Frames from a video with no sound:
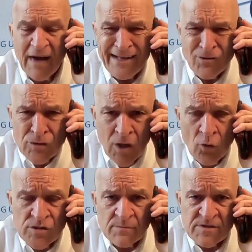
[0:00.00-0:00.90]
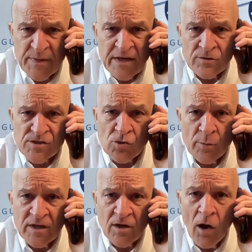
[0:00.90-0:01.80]
I don't know. Some speaker just told
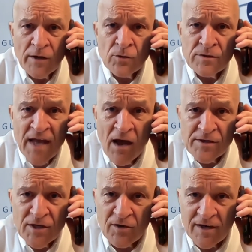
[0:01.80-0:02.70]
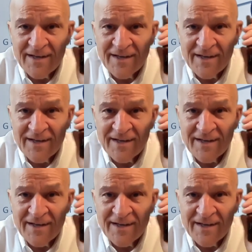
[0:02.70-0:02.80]
me to call you and tell you.